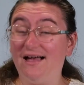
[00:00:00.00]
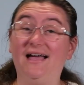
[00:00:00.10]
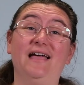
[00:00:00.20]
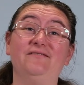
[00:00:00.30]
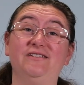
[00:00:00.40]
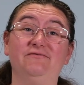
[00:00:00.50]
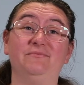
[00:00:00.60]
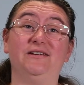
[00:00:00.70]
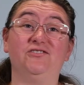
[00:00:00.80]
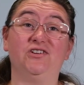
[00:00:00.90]
I haven't even
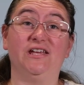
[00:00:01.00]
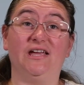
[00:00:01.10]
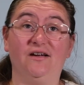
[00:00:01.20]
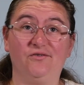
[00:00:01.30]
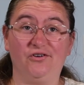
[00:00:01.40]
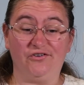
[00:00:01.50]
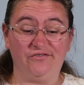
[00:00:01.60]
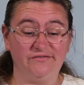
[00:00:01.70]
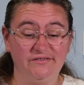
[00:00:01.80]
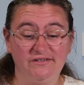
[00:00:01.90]
been drinking
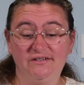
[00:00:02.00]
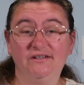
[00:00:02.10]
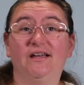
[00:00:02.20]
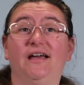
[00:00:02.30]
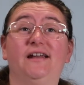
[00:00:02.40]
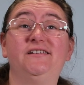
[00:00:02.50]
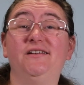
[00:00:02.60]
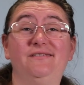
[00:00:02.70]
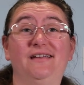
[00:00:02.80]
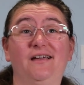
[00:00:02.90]
alcohol, and I
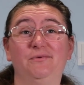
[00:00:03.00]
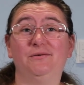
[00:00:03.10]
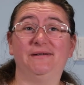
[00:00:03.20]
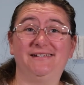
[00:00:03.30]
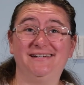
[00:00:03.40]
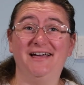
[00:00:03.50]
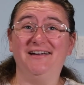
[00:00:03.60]
don't think I will be tonight